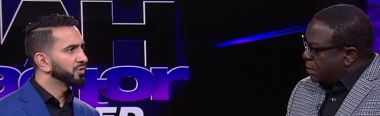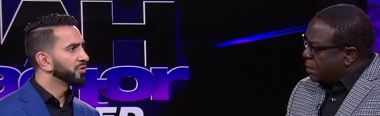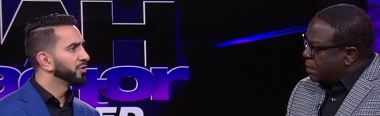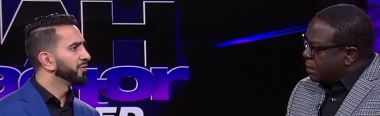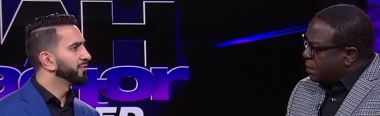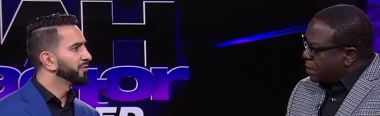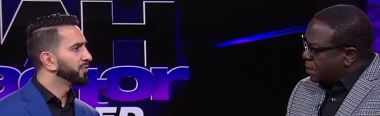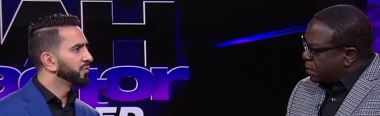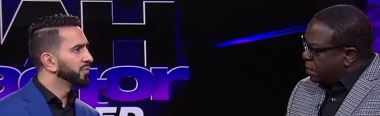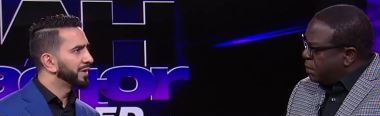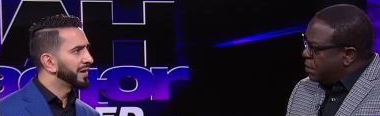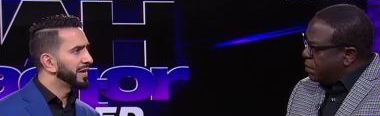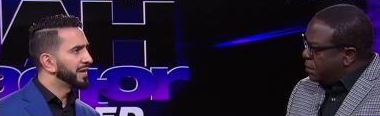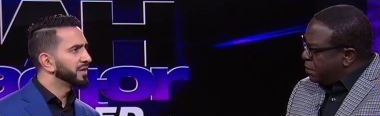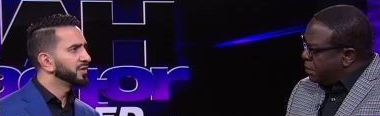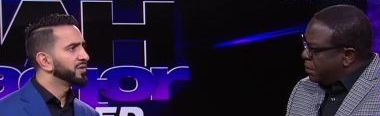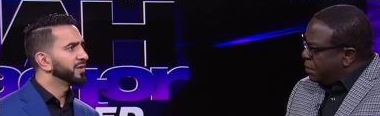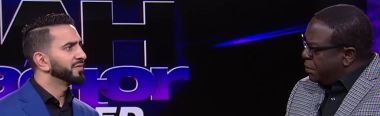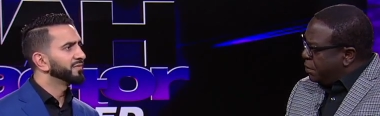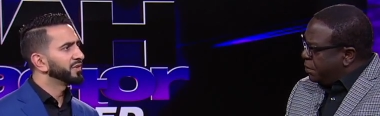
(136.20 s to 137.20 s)
Speaker 1: you're overweight,
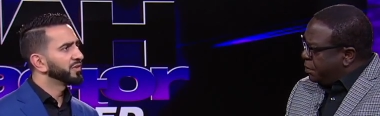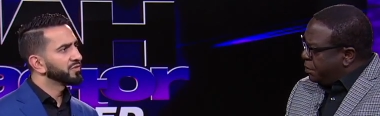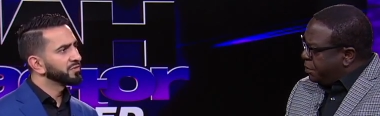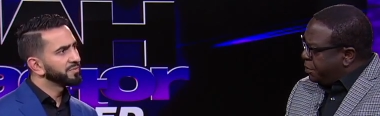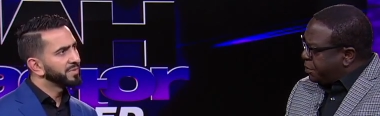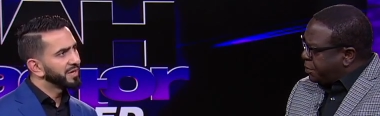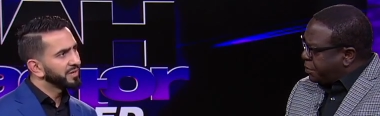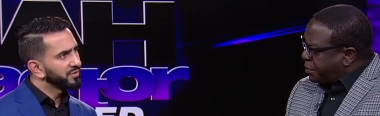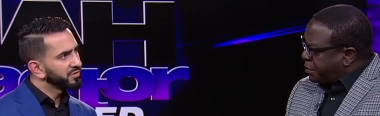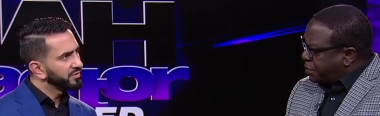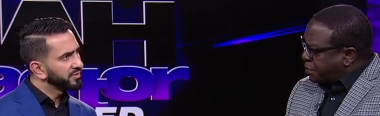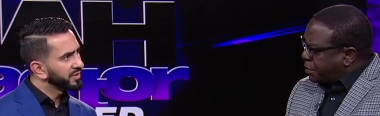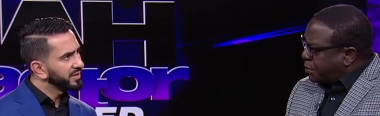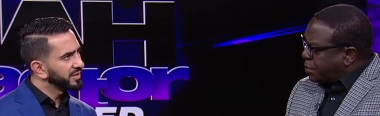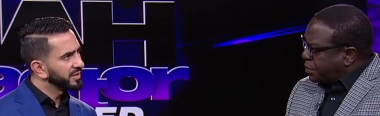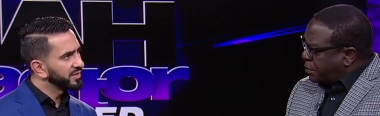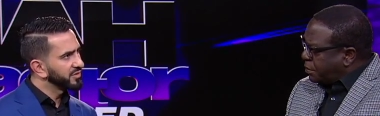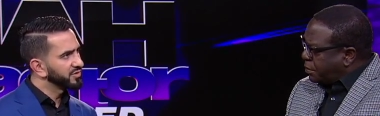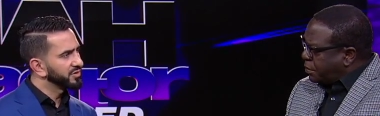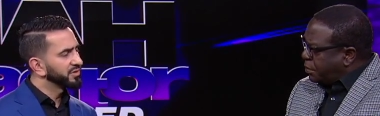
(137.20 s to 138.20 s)
you have other medical
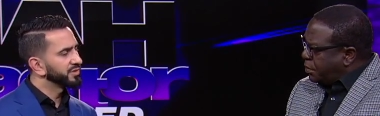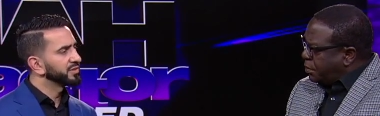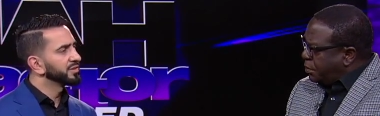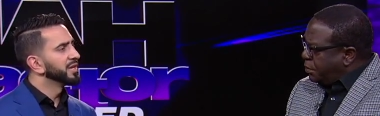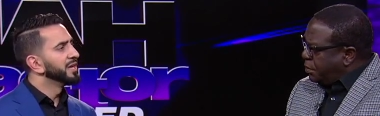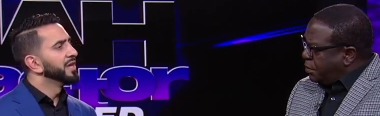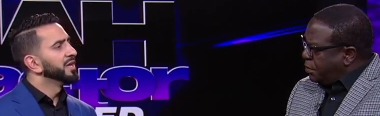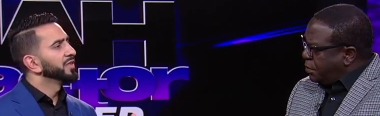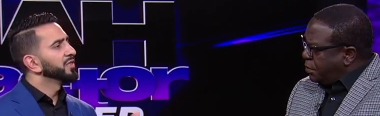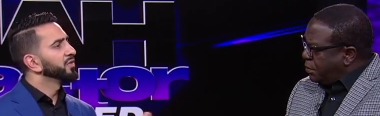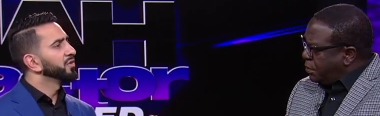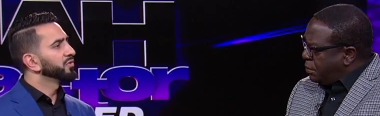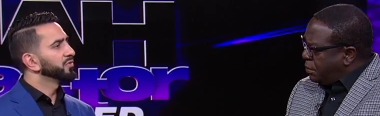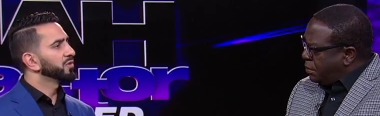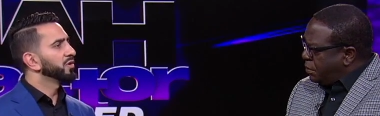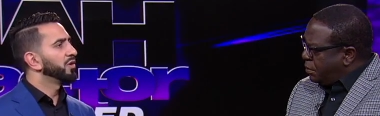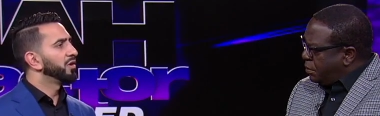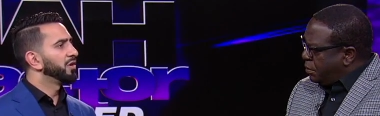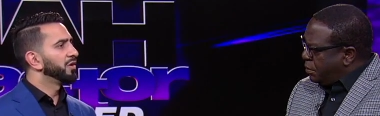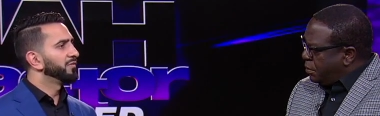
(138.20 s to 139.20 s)
conditions, those are
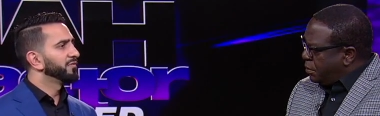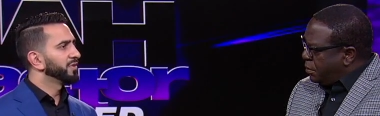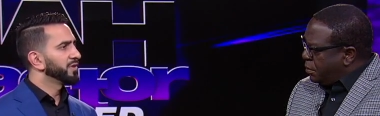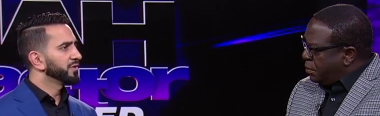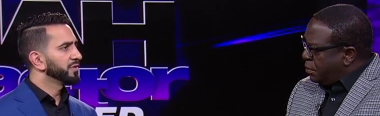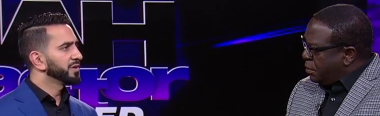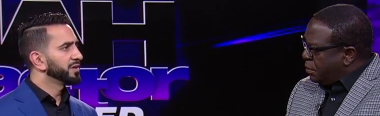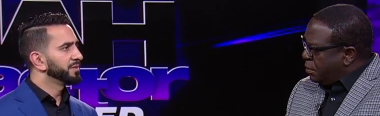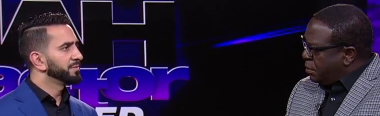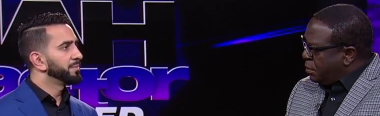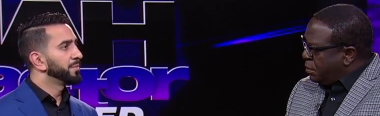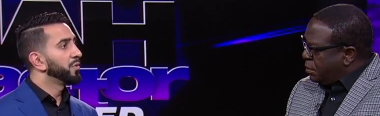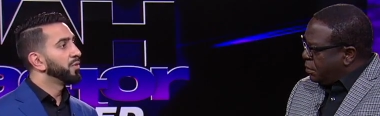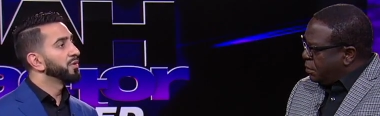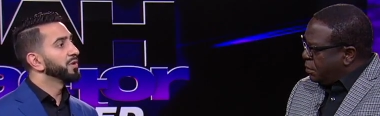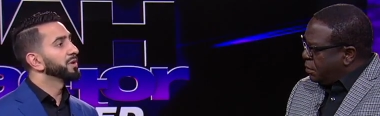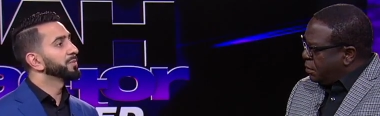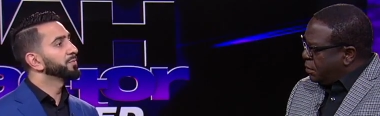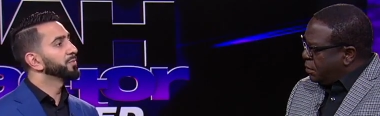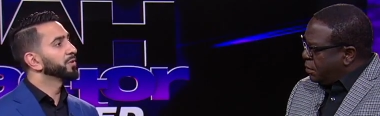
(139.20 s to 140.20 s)
all very
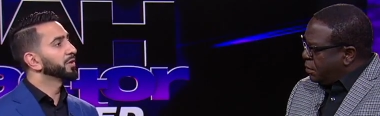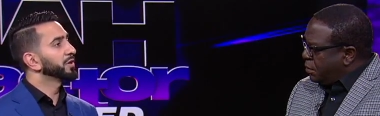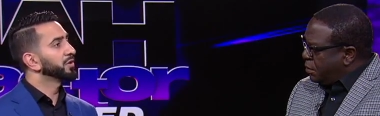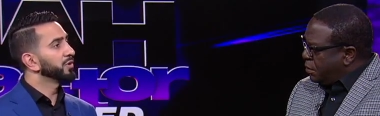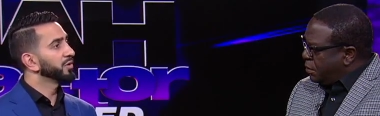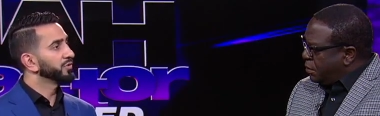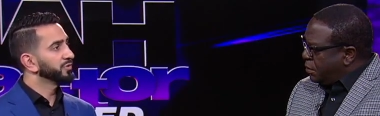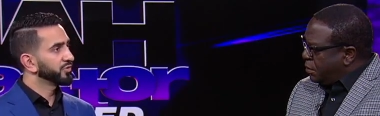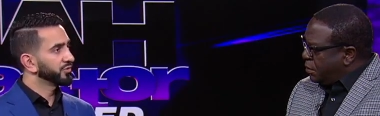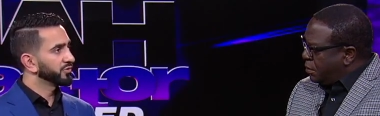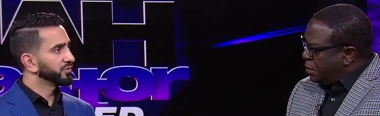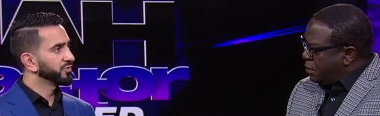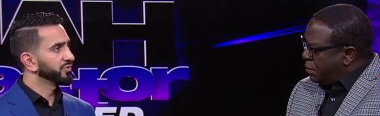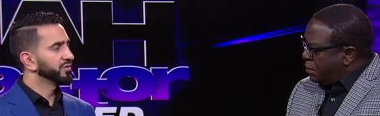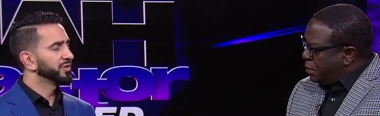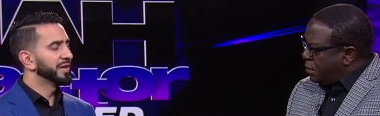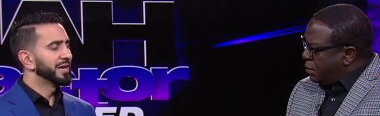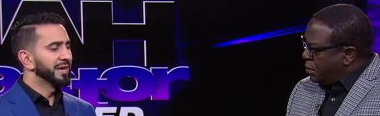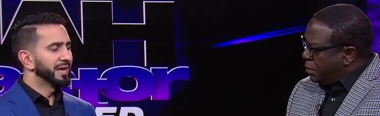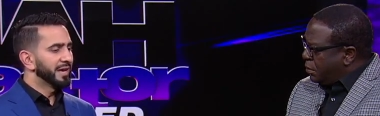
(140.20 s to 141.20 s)
important precursors
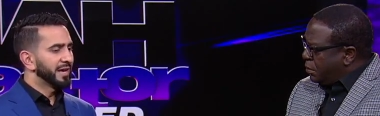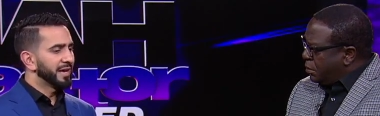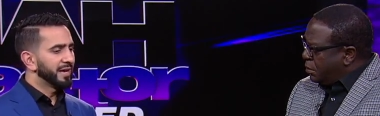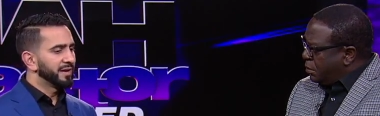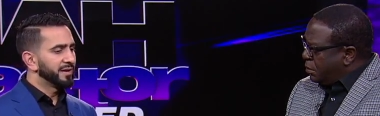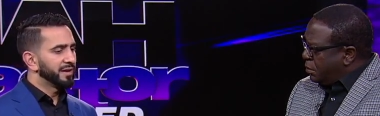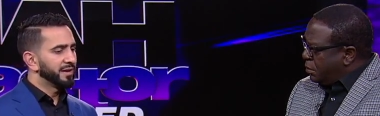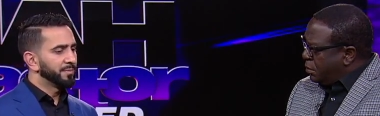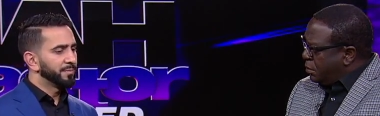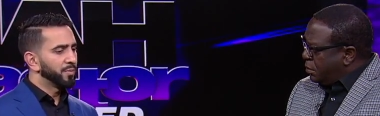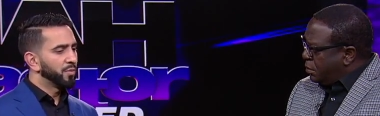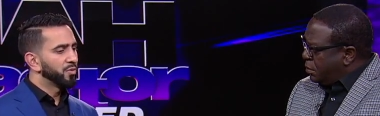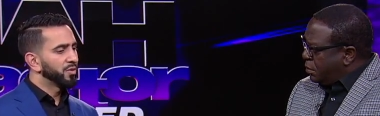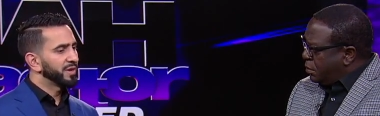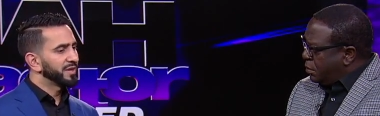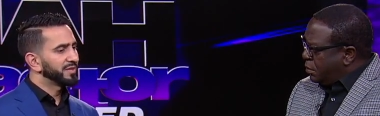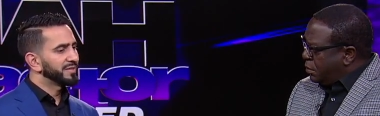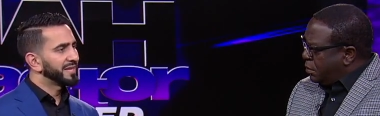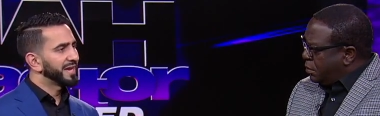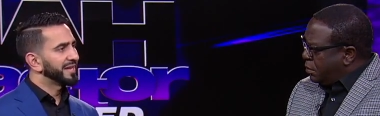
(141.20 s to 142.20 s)
and
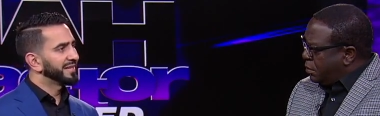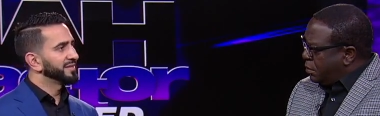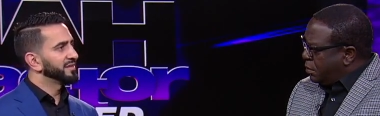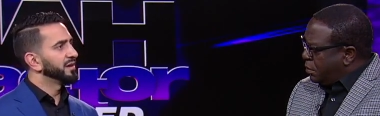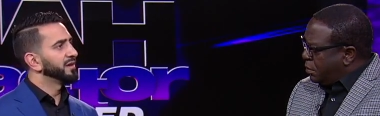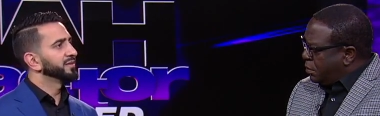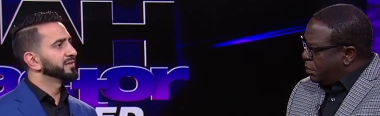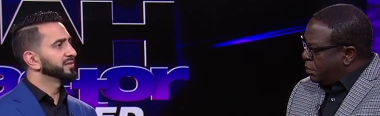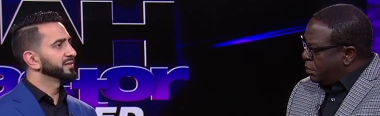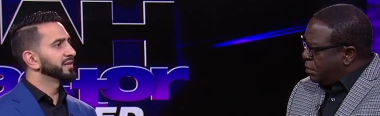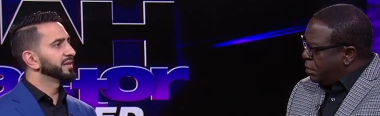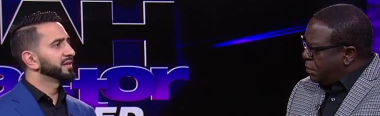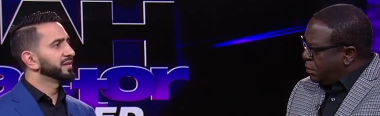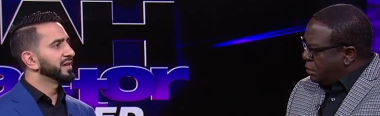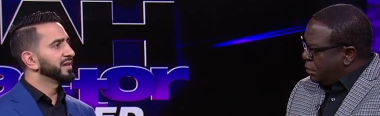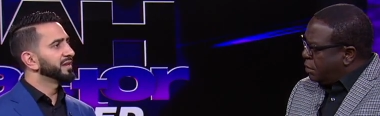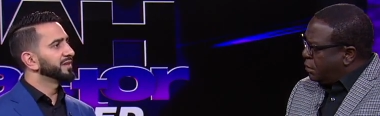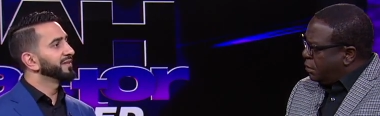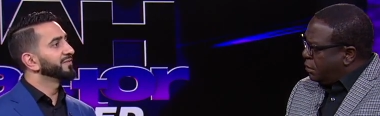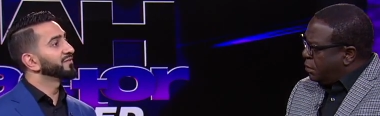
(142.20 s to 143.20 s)
important diagnostic
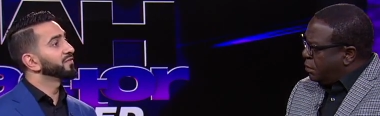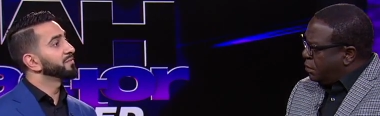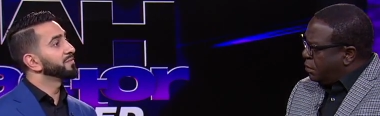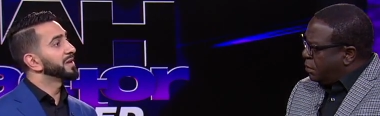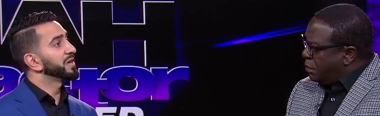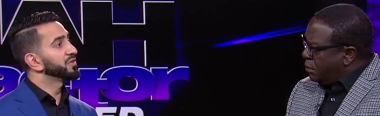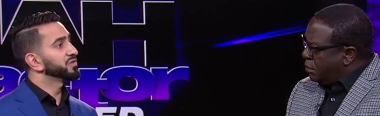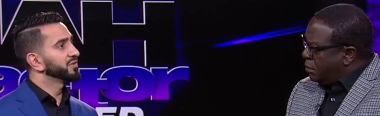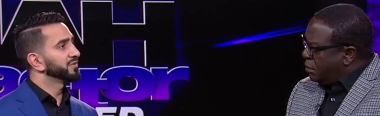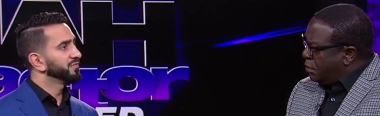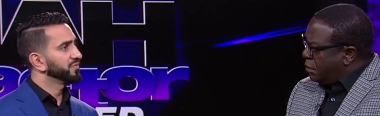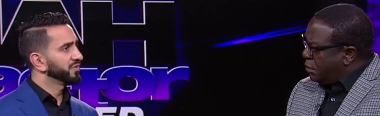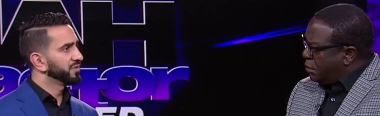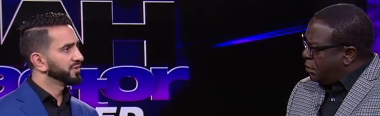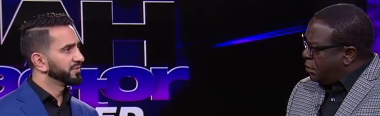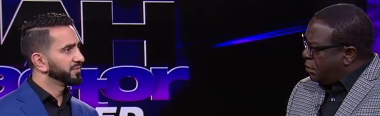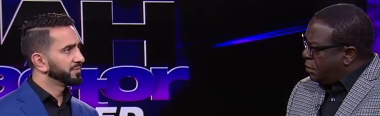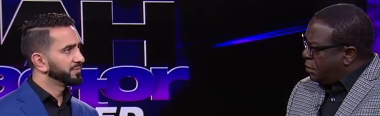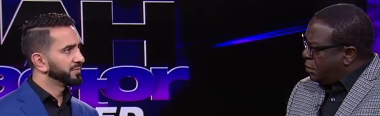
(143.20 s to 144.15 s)
kind of information for the